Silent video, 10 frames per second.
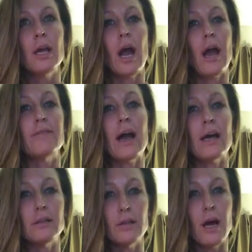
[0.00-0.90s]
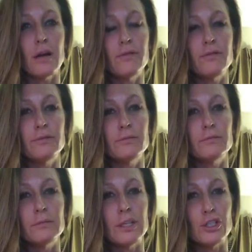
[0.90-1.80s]
I've had a lot of
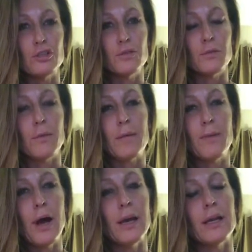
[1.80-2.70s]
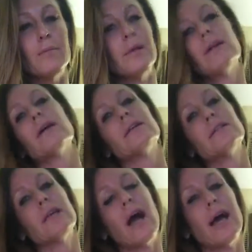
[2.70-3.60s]
issues with my body
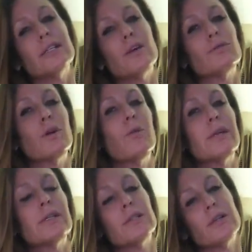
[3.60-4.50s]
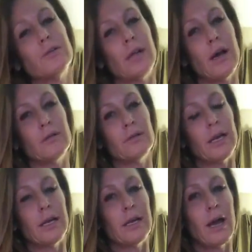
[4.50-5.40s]
because I don't know when to slow down,
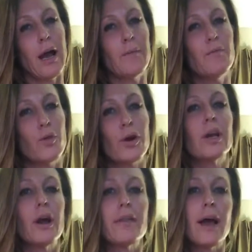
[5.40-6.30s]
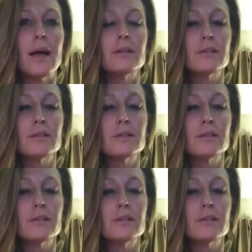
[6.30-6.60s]
and I'm working on that.